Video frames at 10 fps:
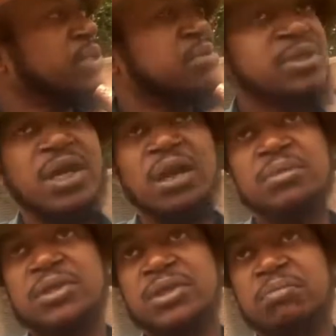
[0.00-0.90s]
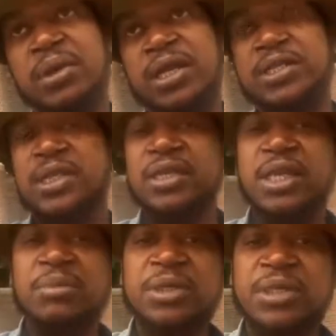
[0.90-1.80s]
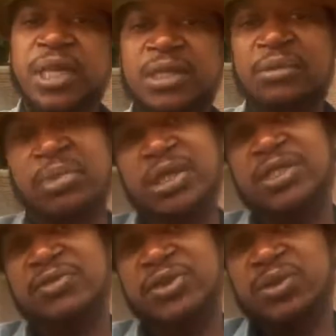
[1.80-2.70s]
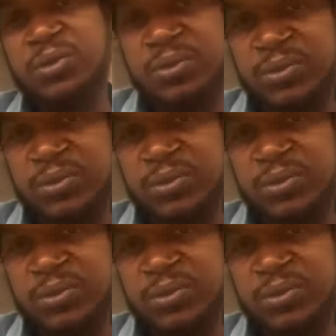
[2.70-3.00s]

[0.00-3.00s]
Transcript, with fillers: sometimes the best in them is not the best for you.